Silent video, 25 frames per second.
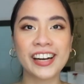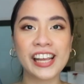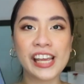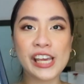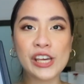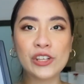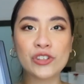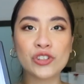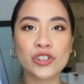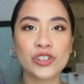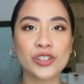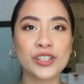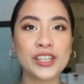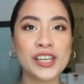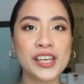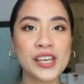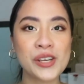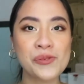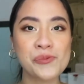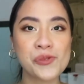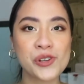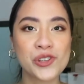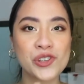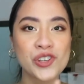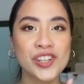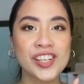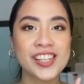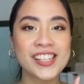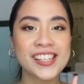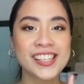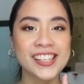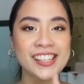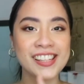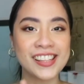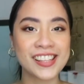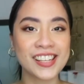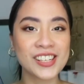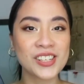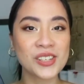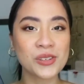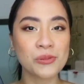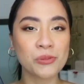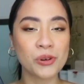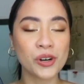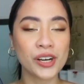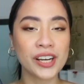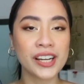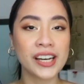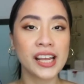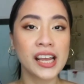HD, which is this
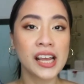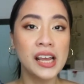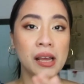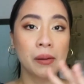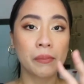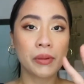one,